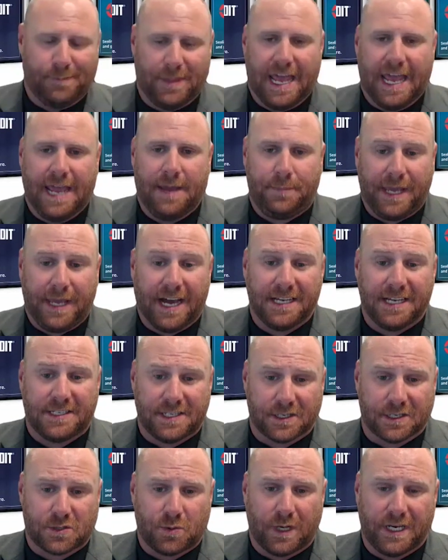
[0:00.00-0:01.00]
API
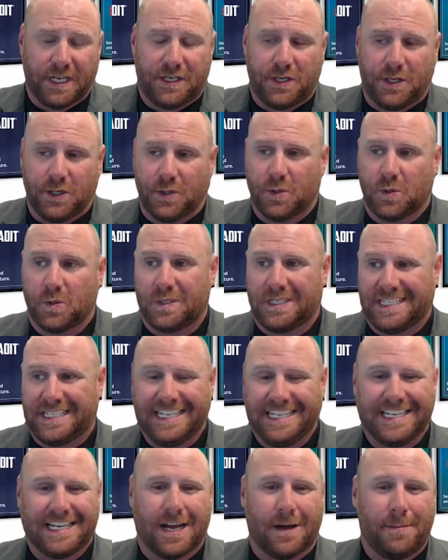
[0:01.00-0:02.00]
622
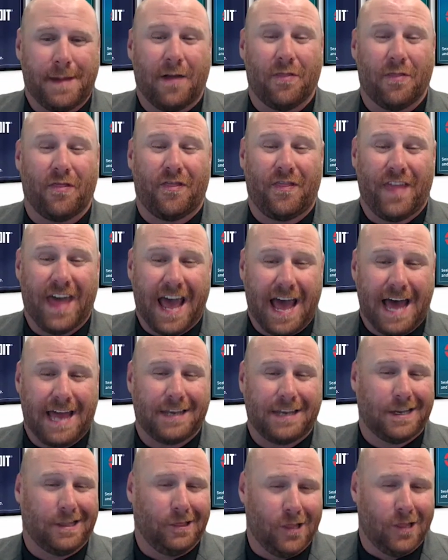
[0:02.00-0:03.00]
didn't come out that
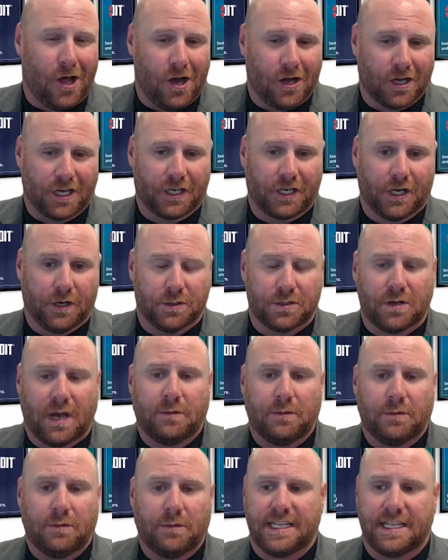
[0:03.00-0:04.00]
long ago. So I
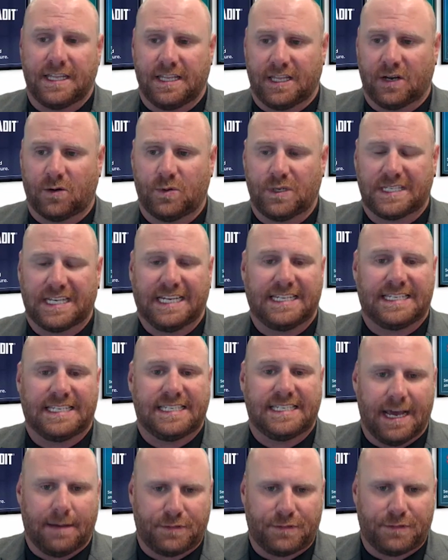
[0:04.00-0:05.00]
will say that there was a
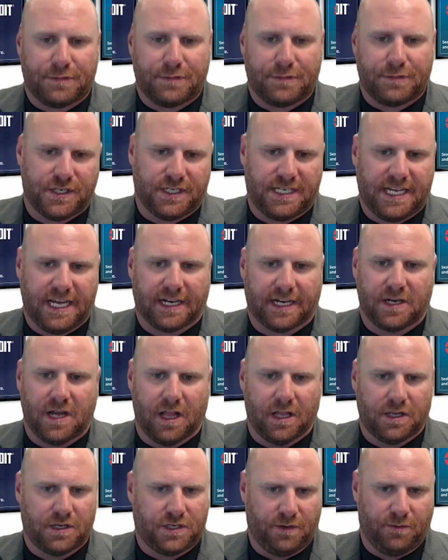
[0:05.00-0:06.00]
step change in
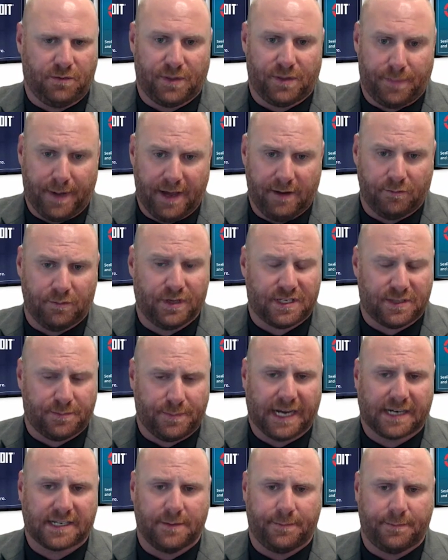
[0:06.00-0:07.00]
technology with
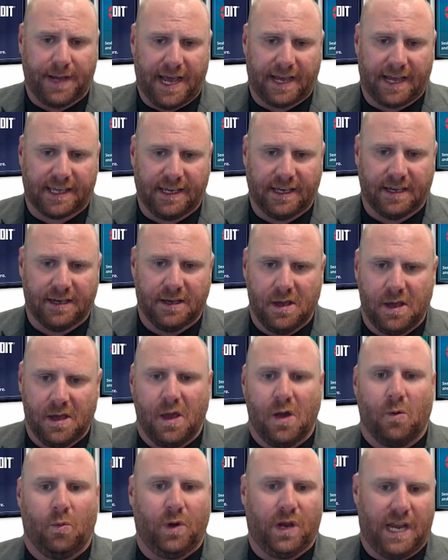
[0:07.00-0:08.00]
respect to packing
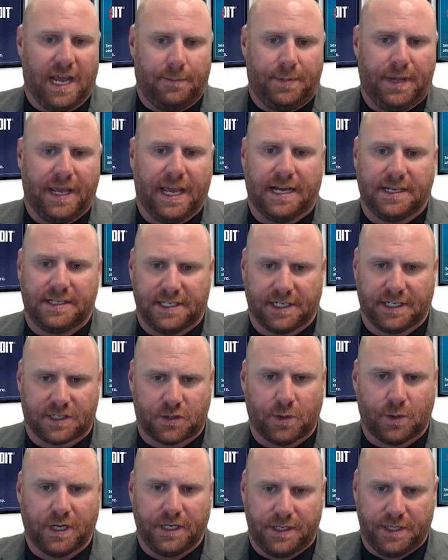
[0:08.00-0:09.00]
when API
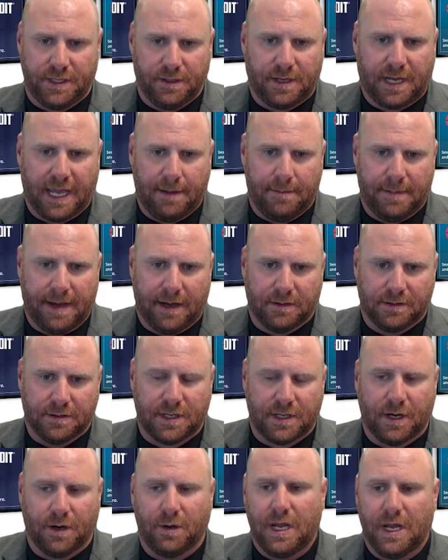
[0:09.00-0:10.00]
622 came out.
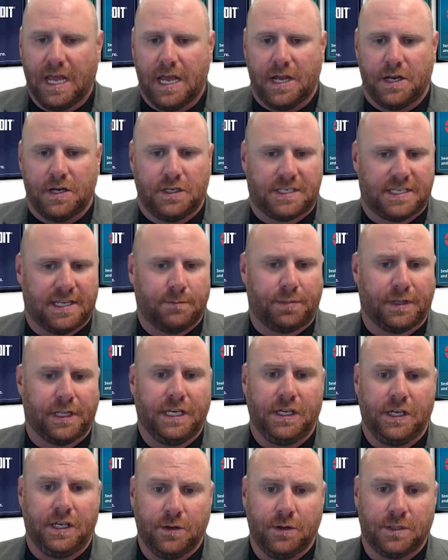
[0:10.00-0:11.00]
So simply
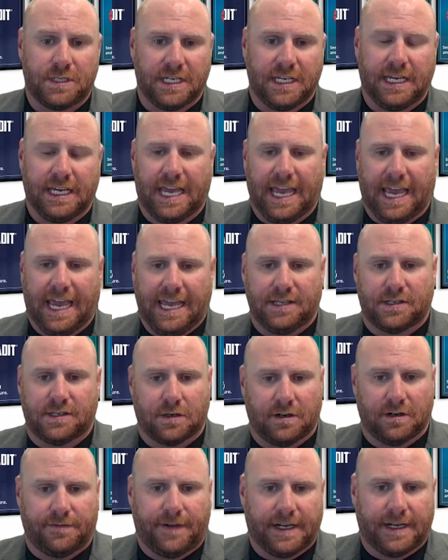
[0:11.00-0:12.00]
using a
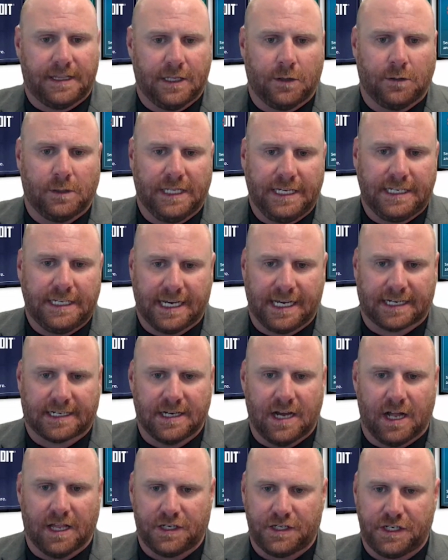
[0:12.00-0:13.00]
certified low leak
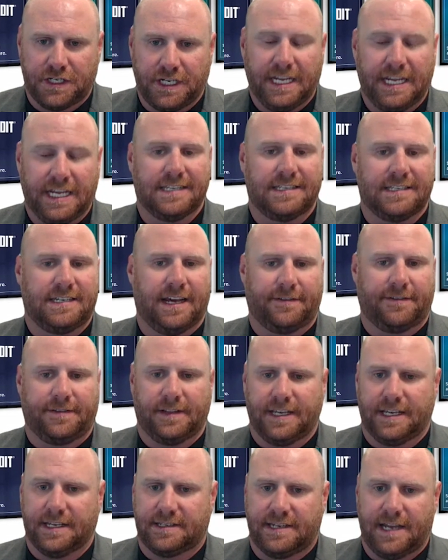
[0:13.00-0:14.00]
technology is
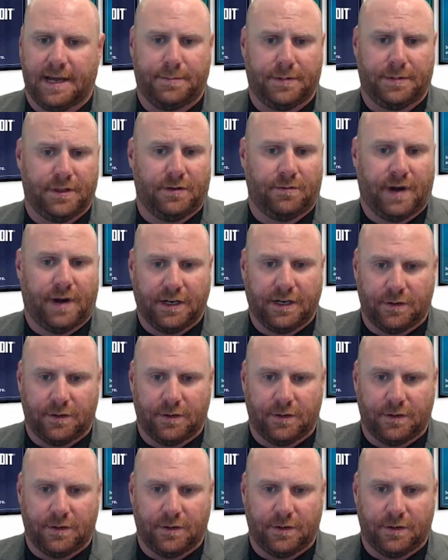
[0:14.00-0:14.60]
definitely a step in the right